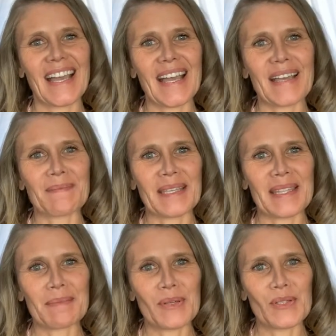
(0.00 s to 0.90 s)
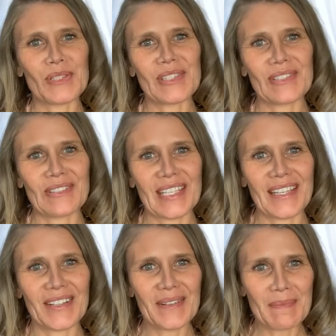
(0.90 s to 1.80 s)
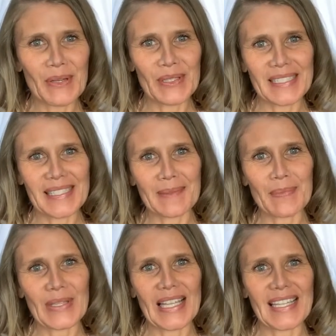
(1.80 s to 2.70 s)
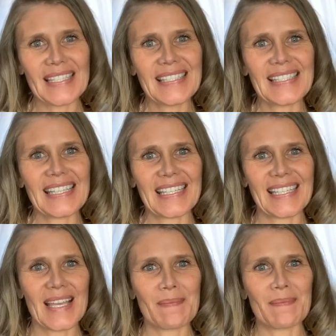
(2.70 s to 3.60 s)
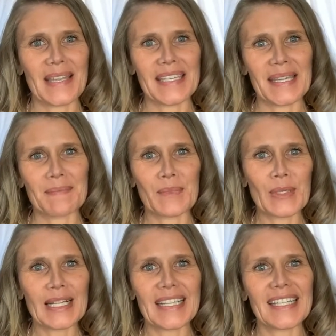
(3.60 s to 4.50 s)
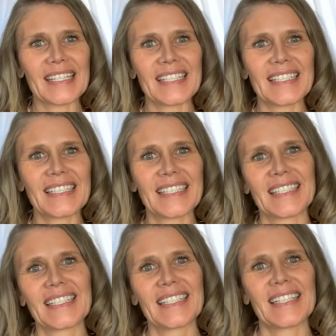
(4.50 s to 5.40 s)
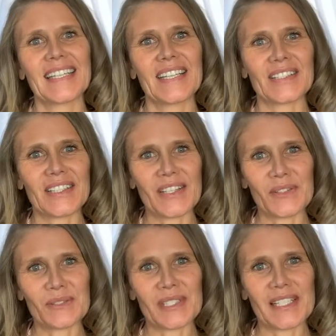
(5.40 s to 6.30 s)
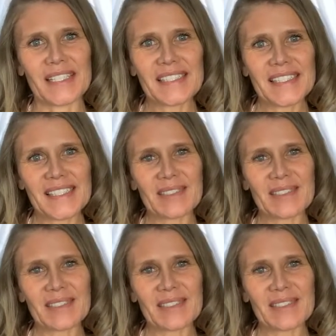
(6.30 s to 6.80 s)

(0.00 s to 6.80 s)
I'm in the Pole Studio at Holistic Plus, Monday morning here in the Ozarks.